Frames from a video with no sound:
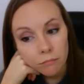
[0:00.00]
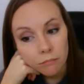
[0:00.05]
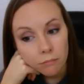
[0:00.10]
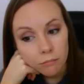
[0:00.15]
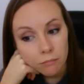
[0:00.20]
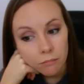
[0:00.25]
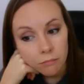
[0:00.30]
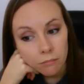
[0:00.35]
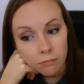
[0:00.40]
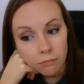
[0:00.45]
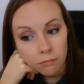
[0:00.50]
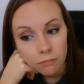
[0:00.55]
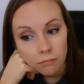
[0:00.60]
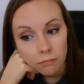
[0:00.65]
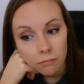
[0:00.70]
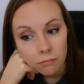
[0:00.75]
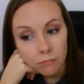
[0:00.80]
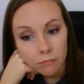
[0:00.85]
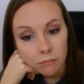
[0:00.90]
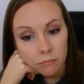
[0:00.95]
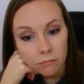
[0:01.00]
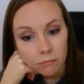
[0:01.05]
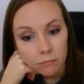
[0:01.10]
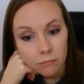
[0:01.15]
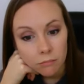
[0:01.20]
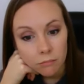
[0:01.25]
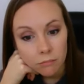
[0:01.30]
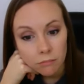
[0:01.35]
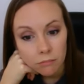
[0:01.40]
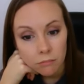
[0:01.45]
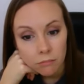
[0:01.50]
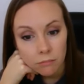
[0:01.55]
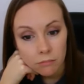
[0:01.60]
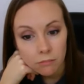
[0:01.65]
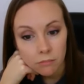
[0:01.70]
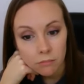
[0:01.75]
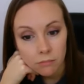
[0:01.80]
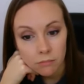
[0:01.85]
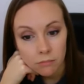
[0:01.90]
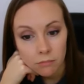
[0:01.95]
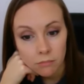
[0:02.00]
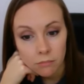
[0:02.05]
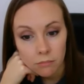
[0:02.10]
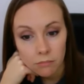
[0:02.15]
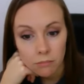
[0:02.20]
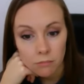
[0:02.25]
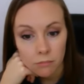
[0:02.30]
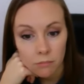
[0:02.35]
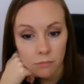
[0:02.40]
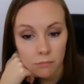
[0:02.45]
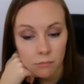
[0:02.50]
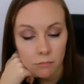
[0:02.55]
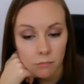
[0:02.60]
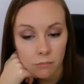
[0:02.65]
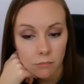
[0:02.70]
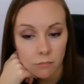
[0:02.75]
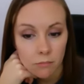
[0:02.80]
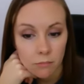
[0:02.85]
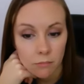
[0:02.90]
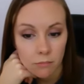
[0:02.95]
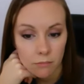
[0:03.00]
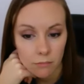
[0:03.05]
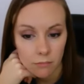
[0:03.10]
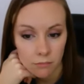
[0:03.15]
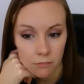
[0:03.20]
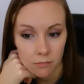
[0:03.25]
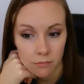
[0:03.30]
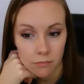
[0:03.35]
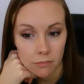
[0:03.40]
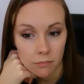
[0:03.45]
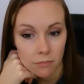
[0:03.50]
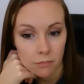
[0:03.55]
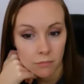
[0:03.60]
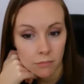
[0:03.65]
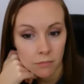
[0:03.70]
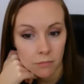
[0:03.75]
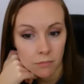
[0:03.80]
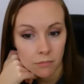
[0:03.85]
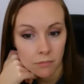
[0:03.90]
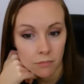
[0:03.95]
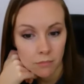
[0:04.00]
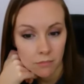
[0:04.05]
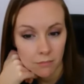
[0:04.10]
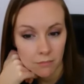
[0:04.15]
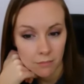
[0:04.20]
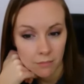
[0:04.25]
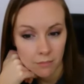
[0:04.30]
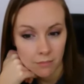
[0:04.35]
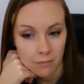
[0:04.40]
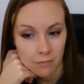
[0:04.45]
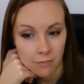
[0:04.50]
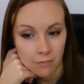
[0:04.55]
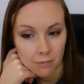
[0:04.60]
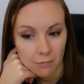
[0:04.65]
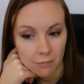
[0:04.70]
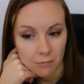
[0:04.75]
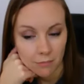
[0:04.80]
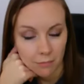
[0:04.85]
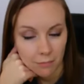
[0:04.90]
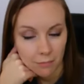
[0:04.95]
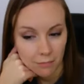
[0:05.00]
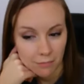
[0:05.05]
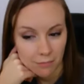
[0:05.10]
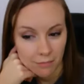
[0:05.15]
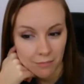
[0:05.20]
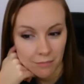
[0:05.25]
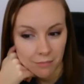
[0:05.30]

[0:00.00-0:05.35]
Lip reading: (silent)